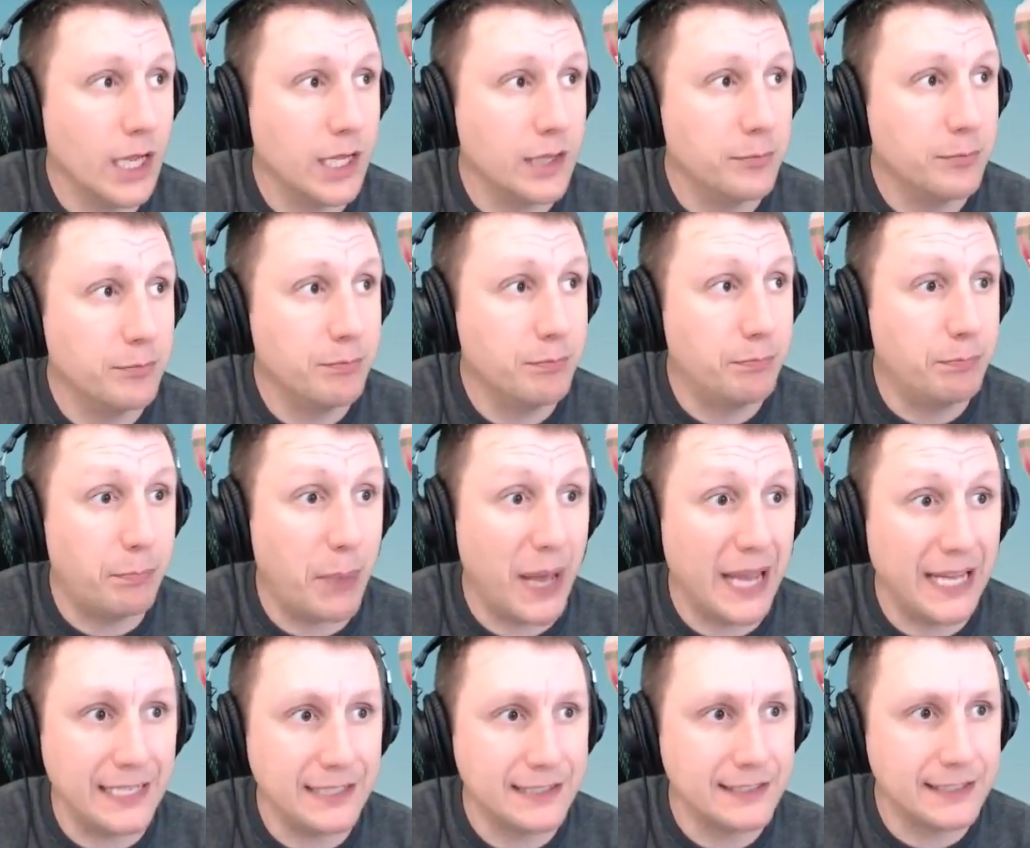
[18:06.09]
and
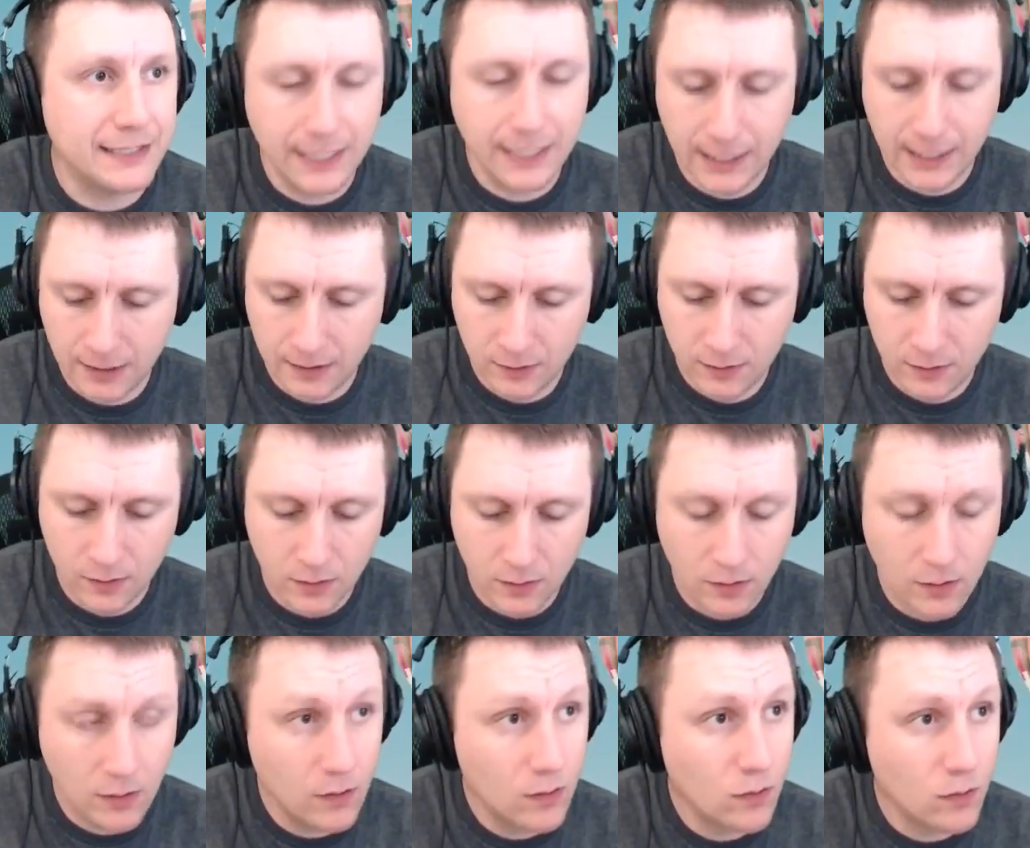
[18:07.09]
paste it in
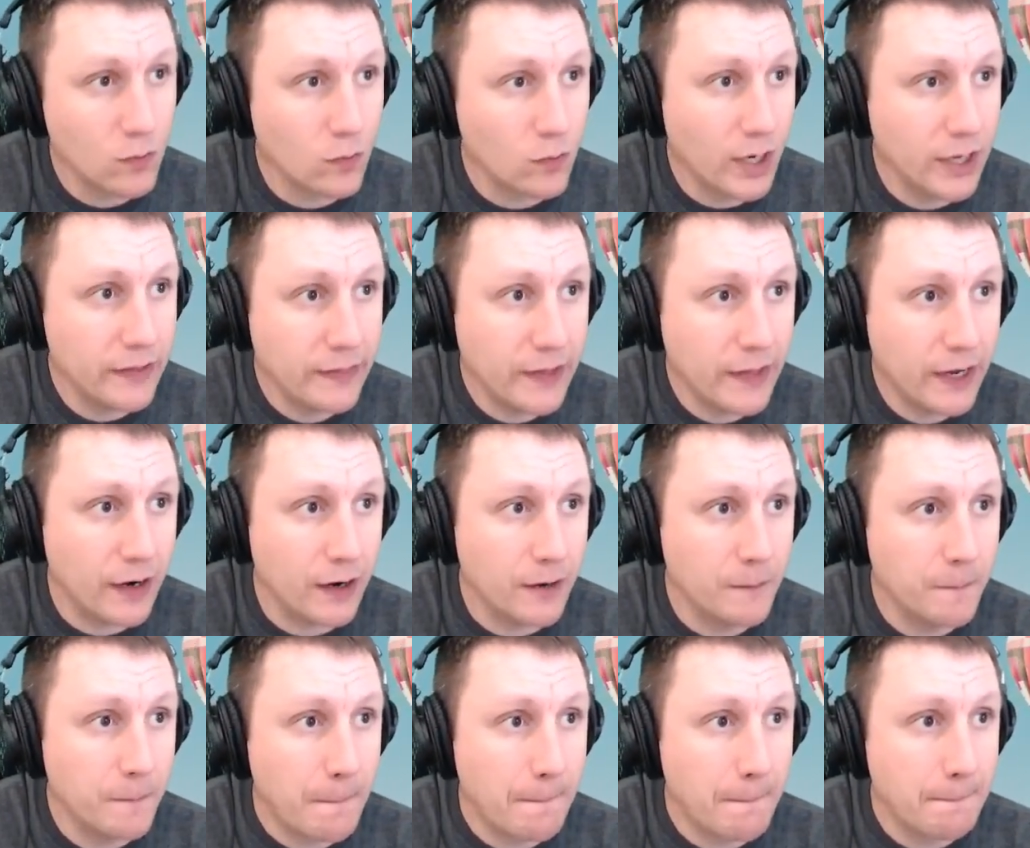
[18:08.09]
right there.
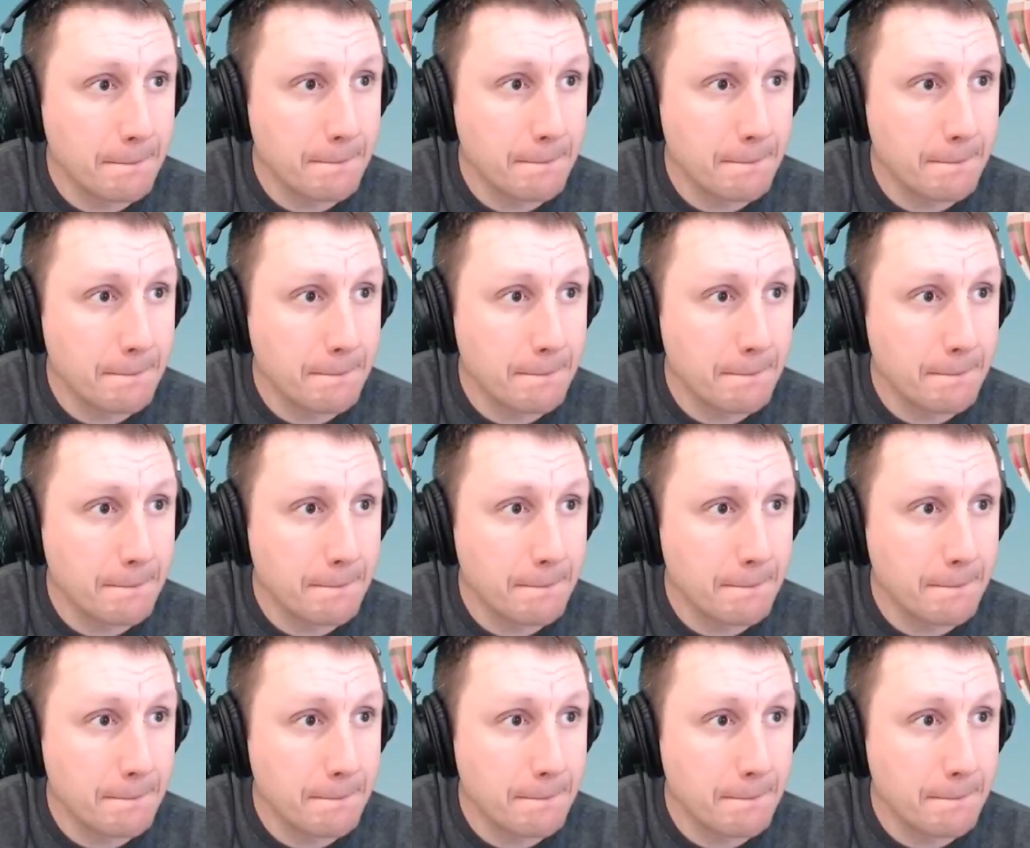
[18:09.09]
